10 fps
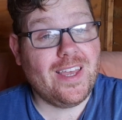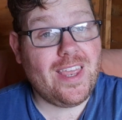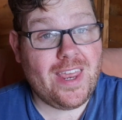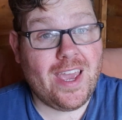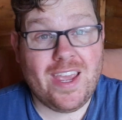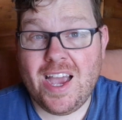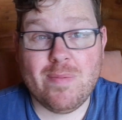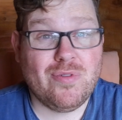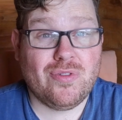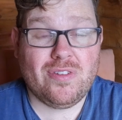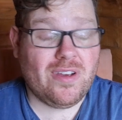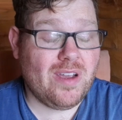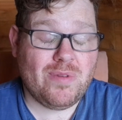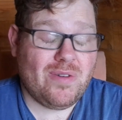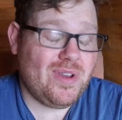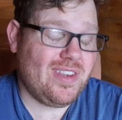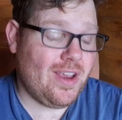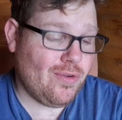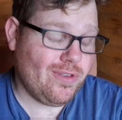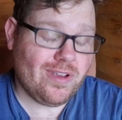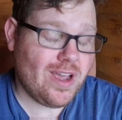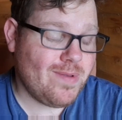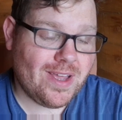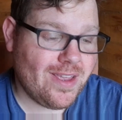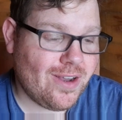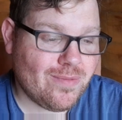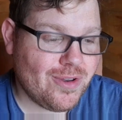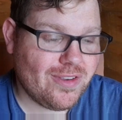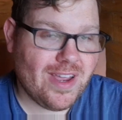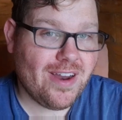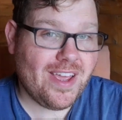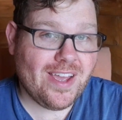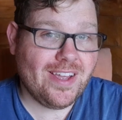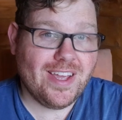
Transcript: Yeah, it happens all the time. We see it all the time down the allotments down here.